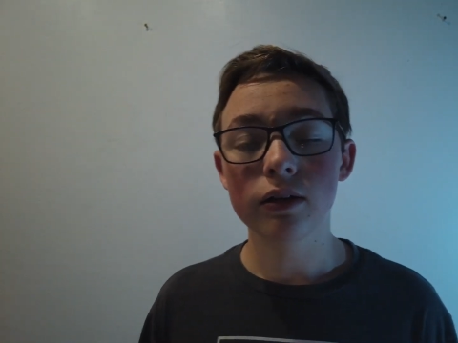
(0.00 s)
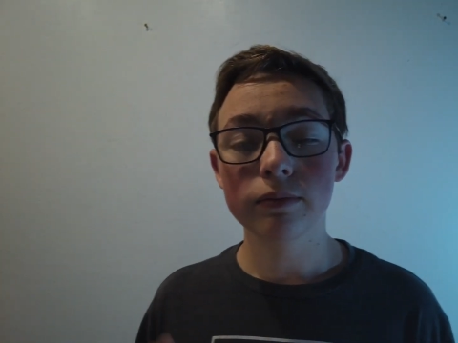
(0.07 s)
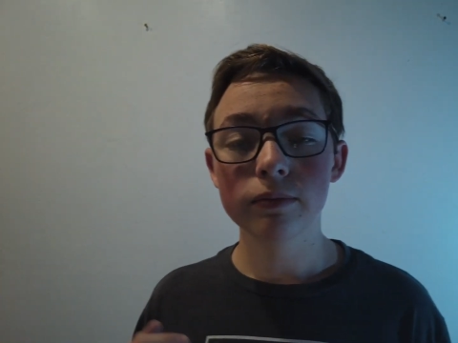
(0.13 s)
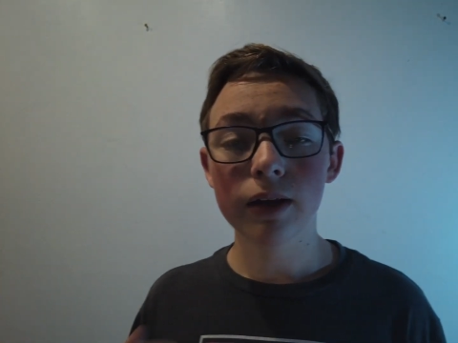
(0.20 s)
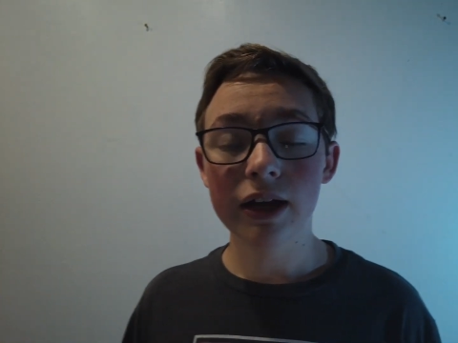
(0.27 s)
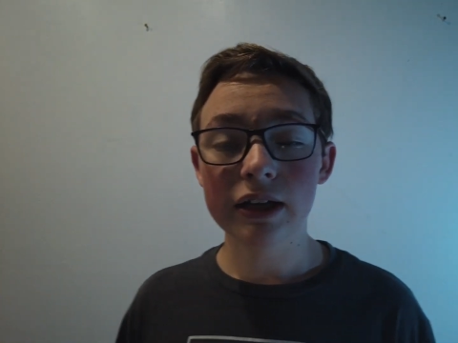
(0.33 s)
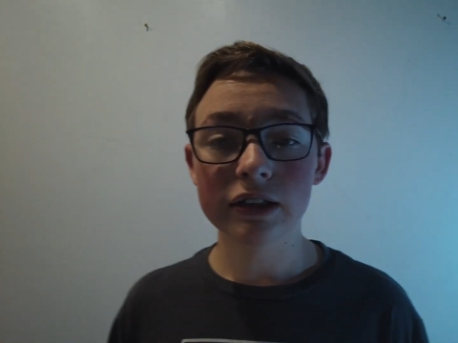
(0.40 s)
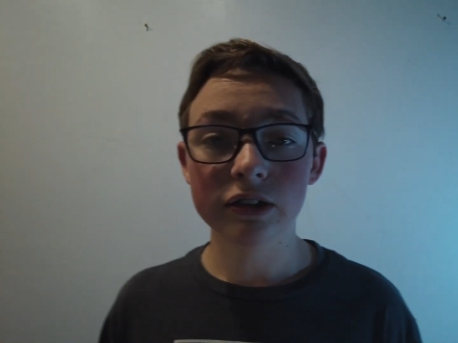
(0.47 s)

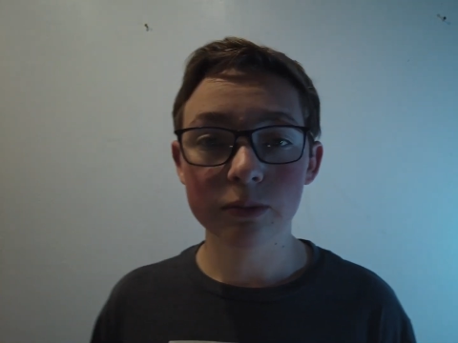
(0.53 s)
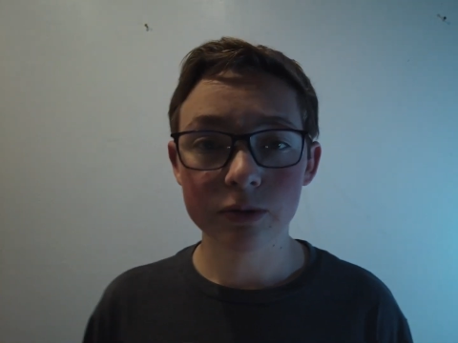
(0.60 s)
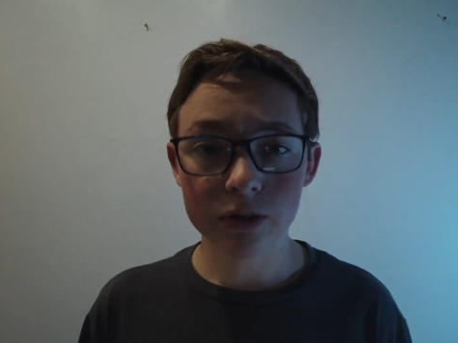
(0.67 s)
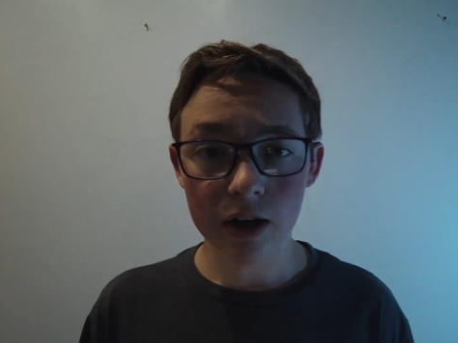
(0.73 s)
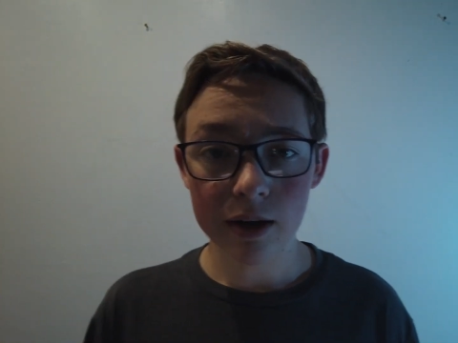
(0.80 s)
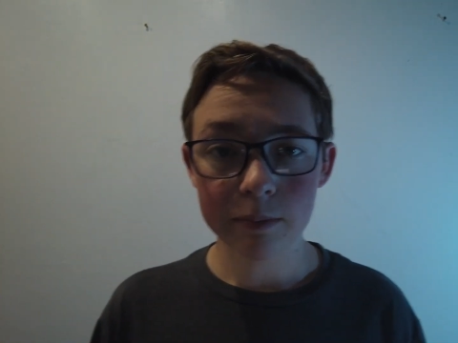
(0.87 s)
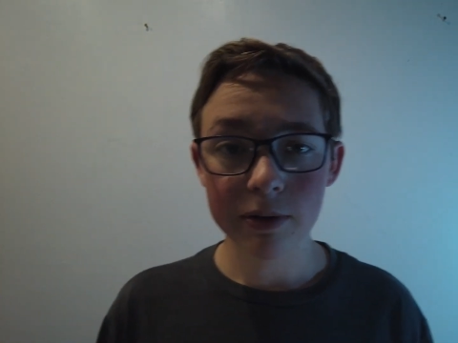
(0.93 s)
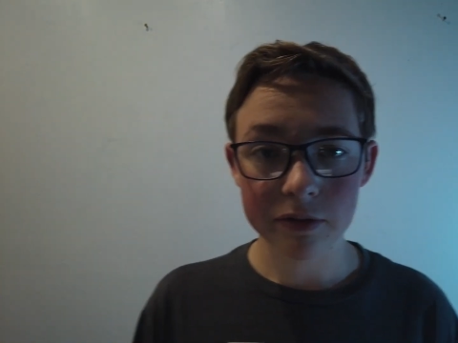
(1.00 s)
Like and
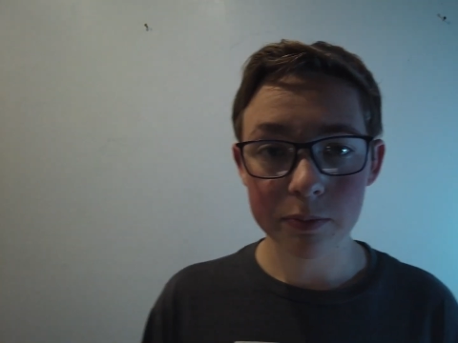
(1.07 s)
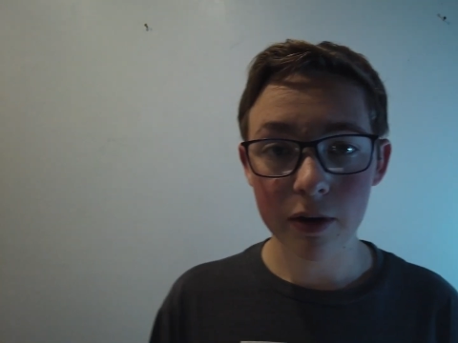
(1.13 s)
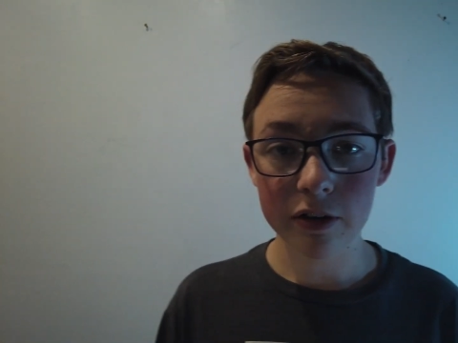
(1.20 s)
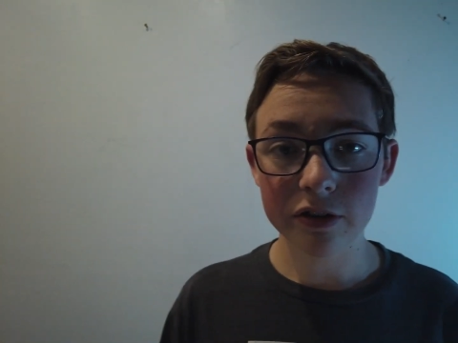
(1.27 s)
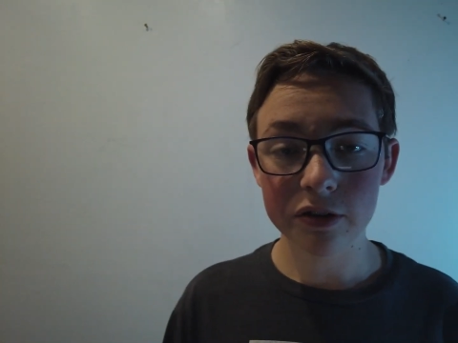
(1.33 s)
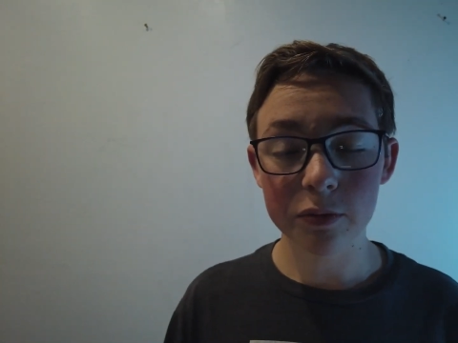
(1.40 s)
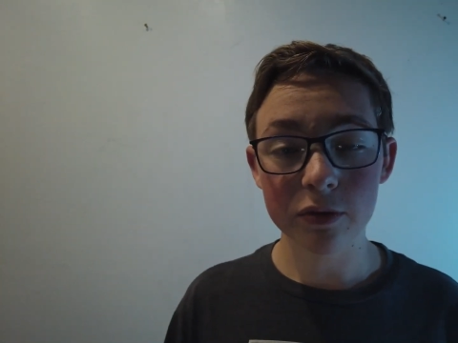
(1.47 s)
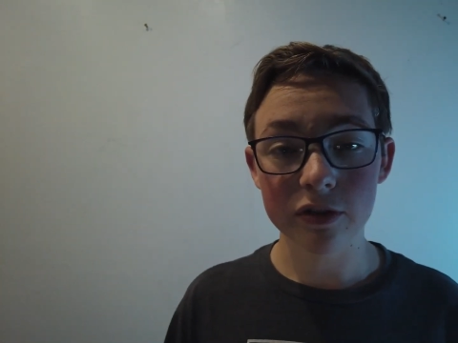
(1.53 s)
subscribe. This
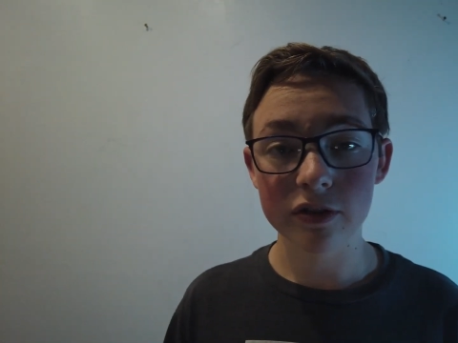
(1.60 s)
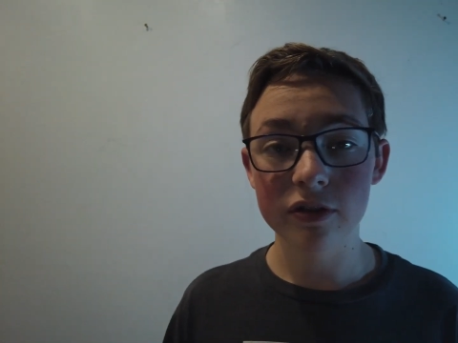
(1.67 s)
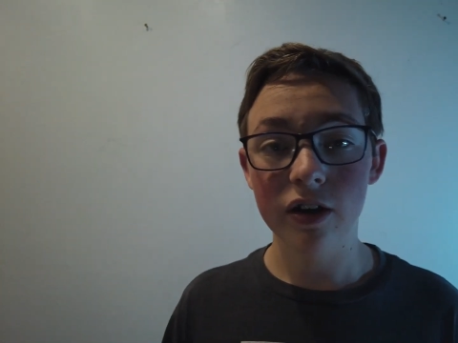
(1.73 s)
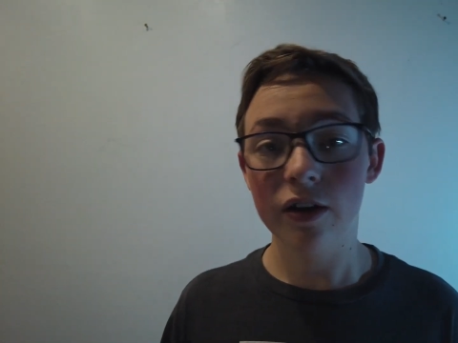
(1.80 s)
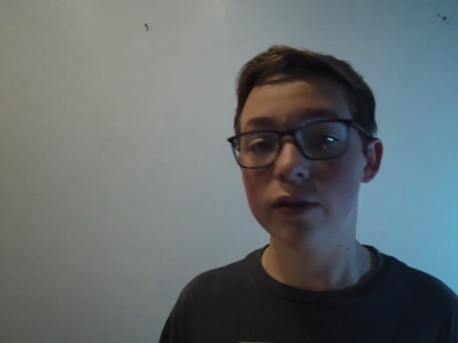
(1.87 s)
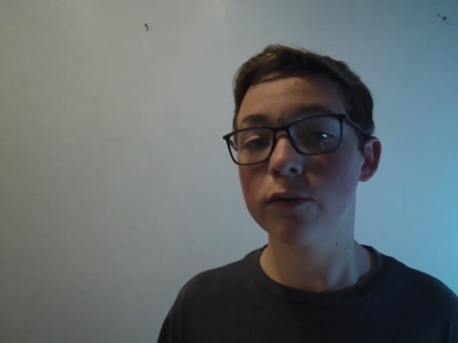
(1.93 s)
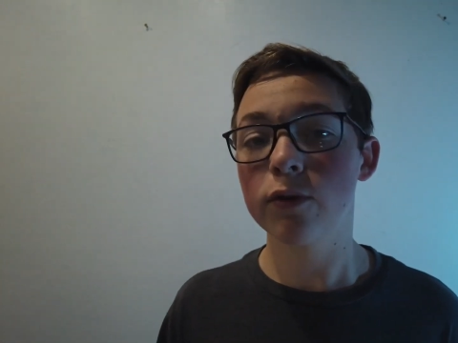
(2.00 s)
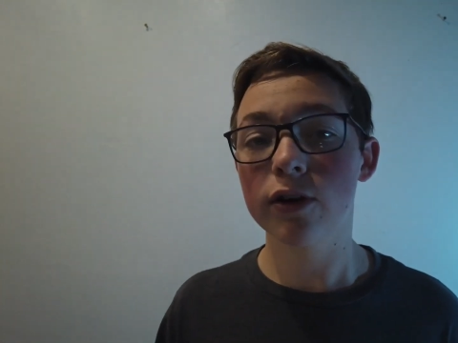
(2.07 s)
project was a
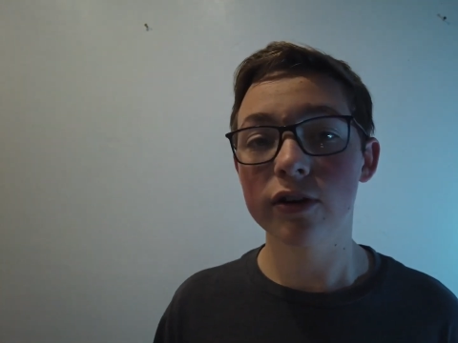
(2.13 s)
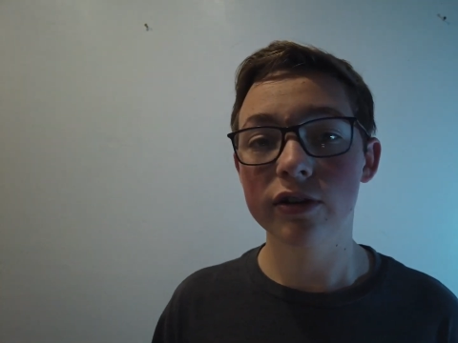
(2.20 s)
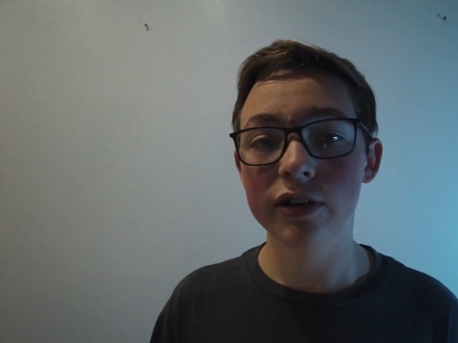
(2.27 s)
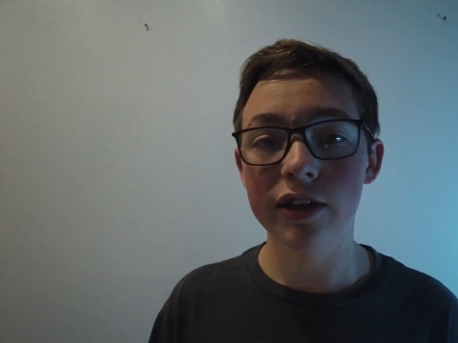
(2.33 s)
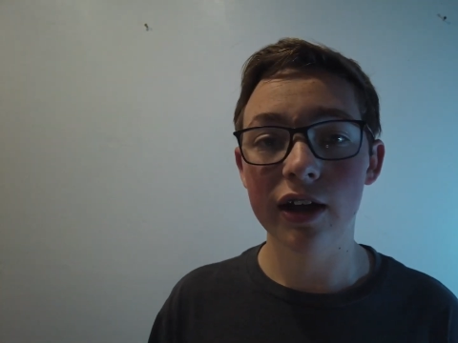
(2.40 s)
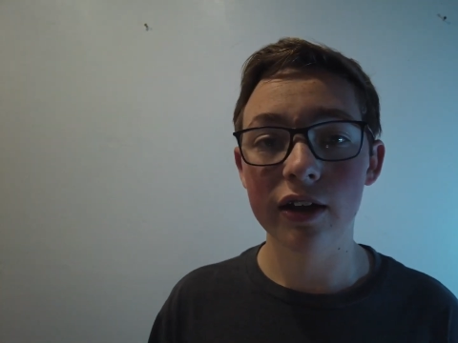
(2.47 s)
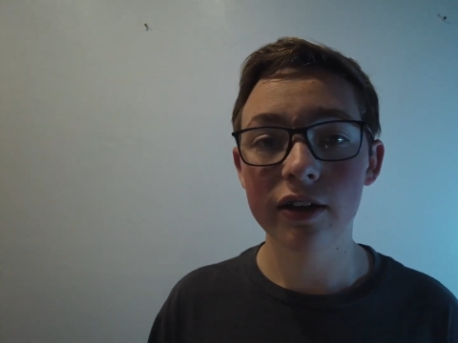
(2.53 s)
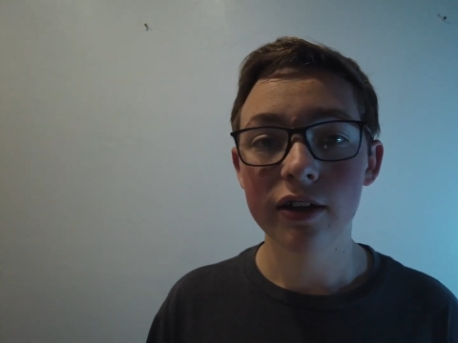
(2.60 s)
ton of work to
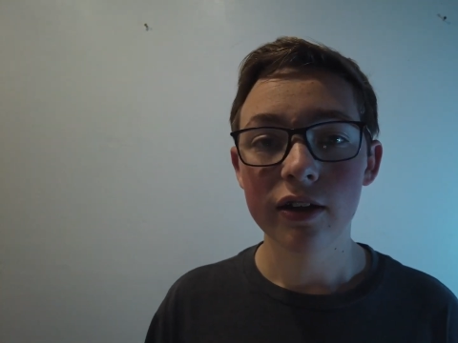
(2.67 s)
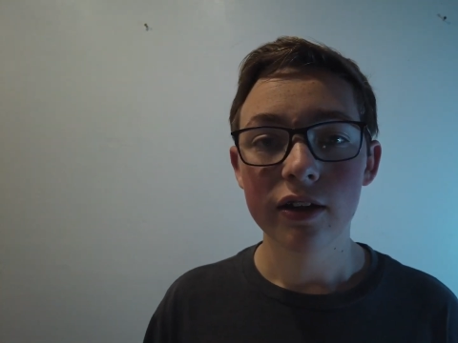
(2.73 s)
get